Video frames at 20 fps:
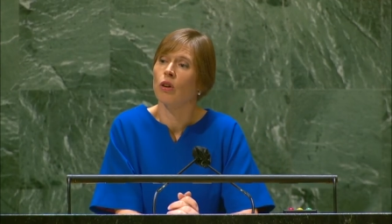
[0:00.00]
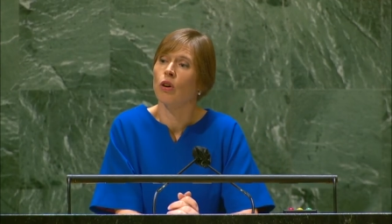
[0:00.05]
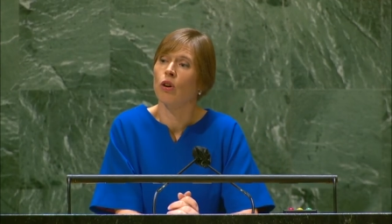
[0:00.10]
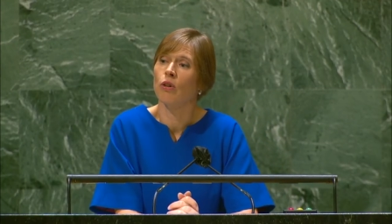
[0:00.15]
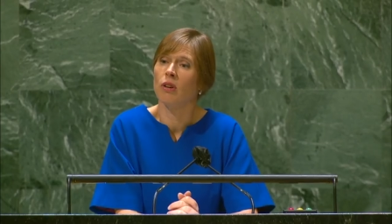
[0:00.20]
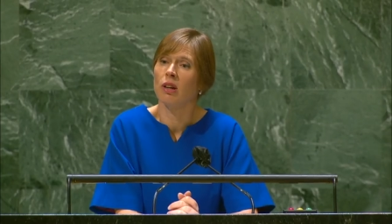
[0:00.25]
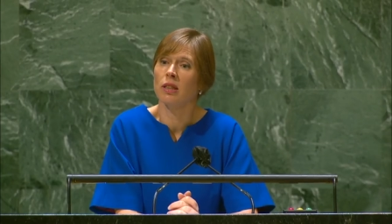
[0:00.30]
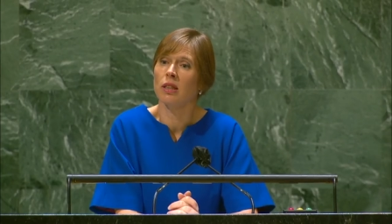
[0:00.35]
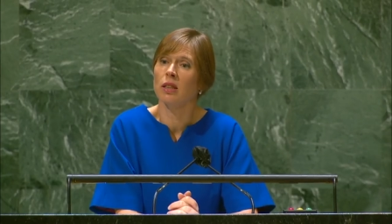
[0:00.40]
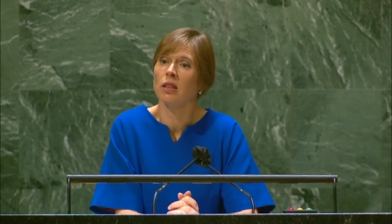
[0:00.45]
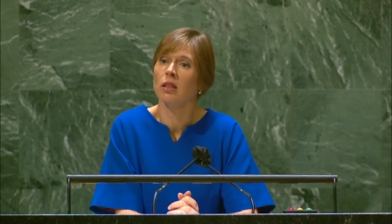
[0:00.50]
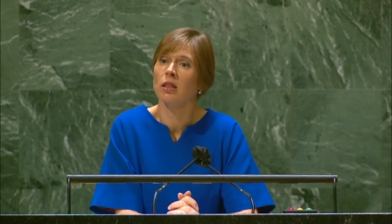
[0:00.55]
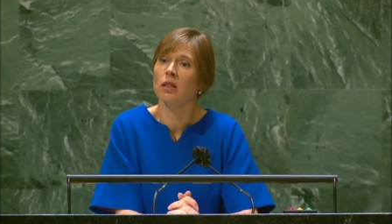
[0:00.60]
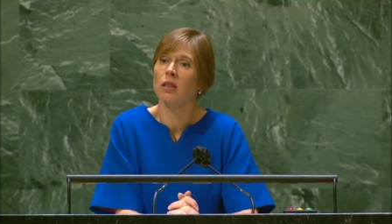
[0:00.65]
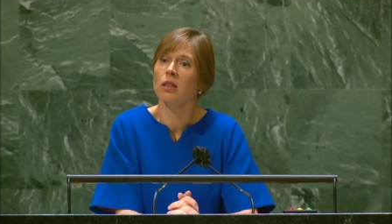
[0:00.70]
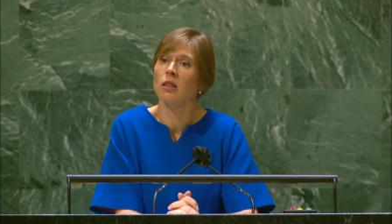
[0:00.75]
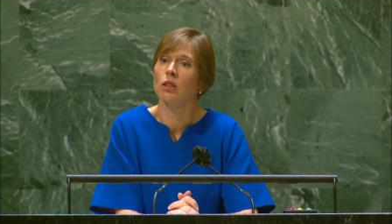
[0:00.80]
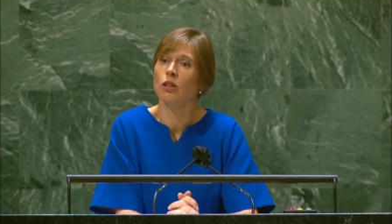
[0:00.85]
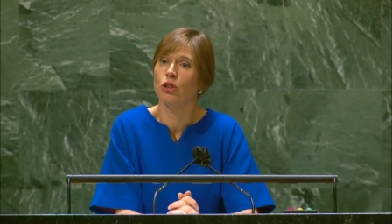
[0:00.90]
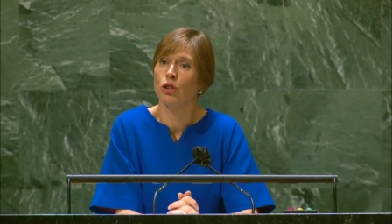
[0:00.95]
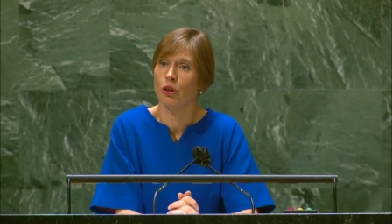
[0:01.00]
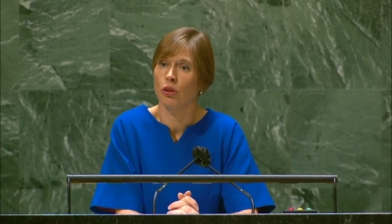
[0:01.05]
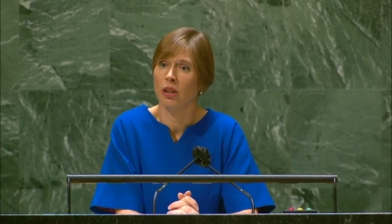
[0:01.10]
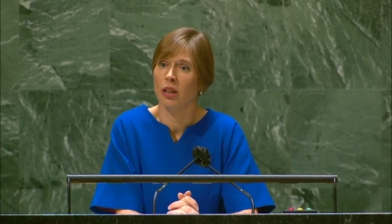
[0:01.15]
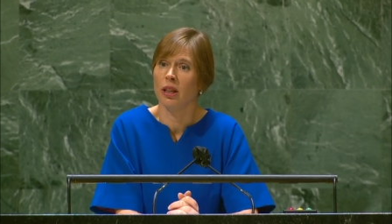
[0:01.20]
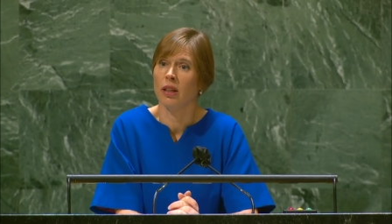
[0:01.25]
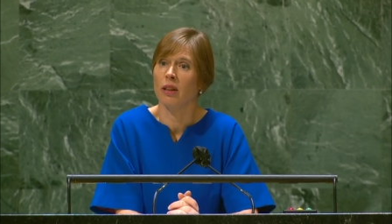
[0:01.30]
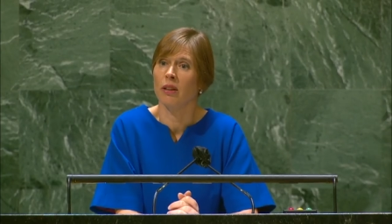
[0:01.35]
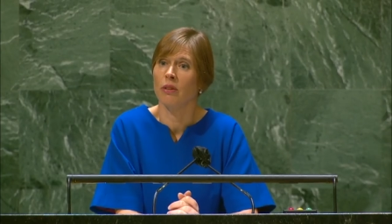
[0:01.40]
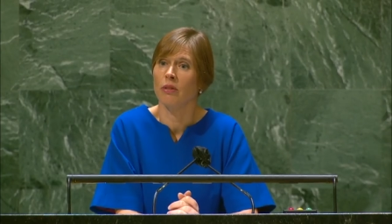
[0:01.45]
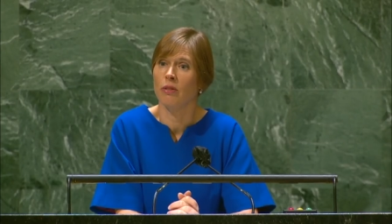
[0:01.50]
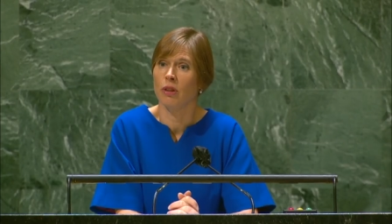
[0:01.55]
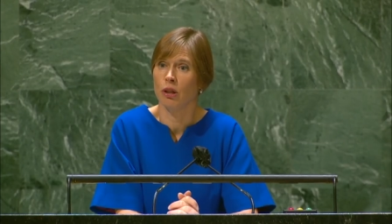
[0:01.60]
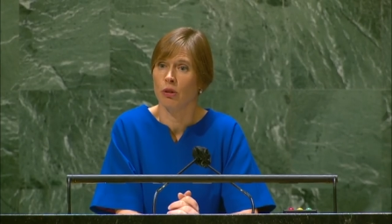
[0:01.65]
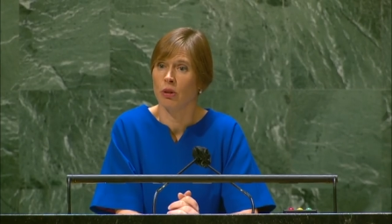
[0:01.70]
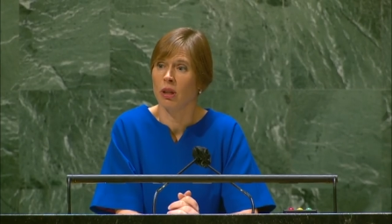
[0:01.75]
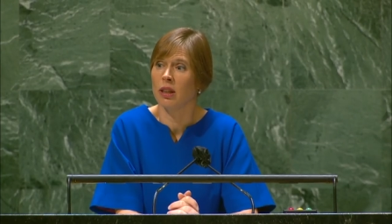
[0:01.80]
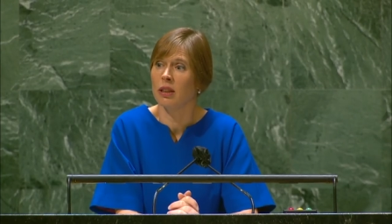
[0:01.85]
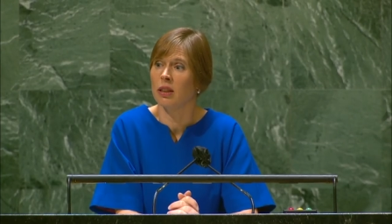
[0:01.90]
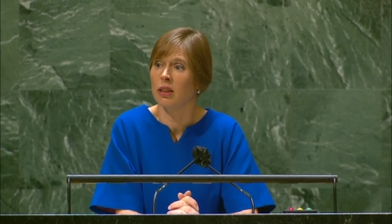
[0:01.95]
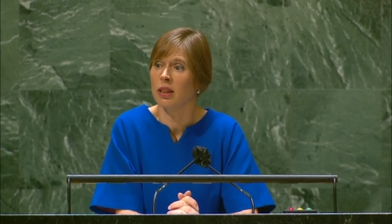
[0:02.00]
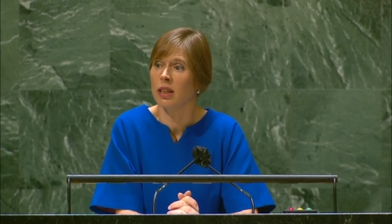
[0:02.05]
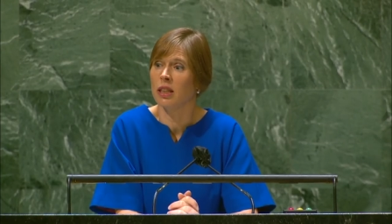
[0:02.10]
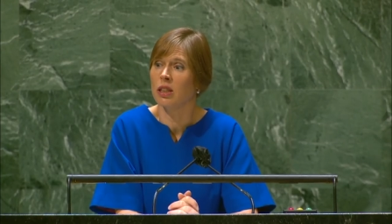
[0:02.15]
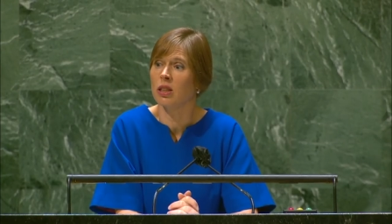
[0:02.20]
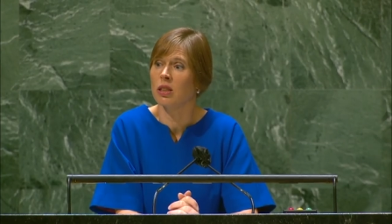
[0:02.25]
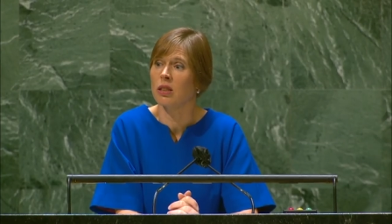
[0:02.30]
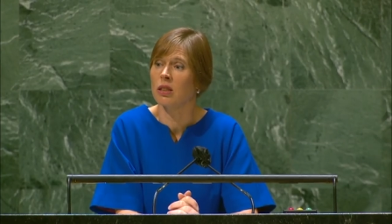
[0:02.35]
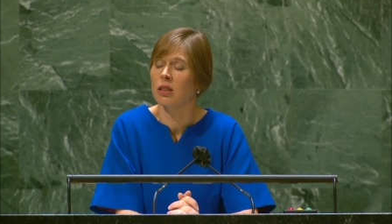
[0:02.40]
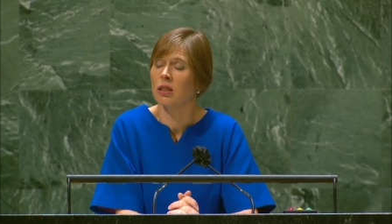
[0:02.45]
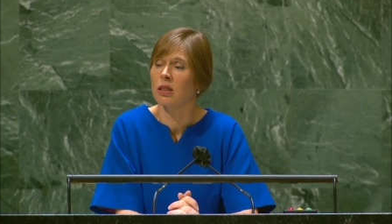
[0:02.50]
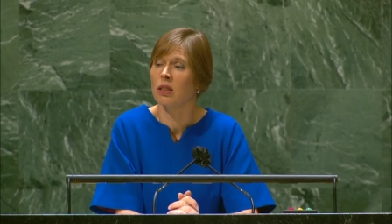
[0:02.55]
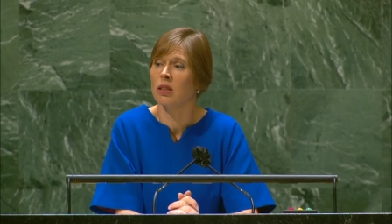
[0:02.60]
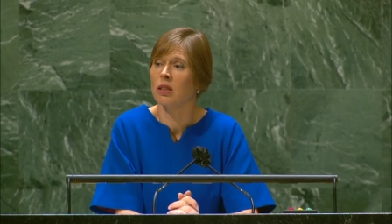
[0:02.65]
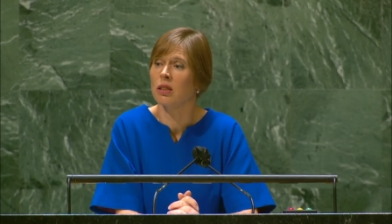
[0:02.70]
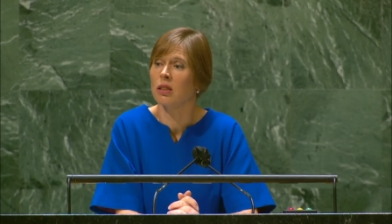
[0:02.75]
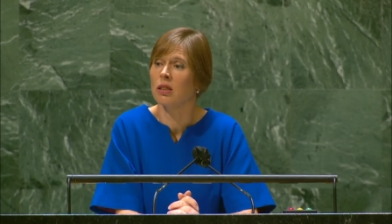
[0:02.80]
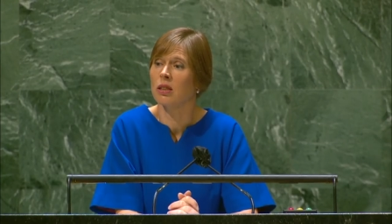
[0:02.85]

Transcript: of us joining the United Nations.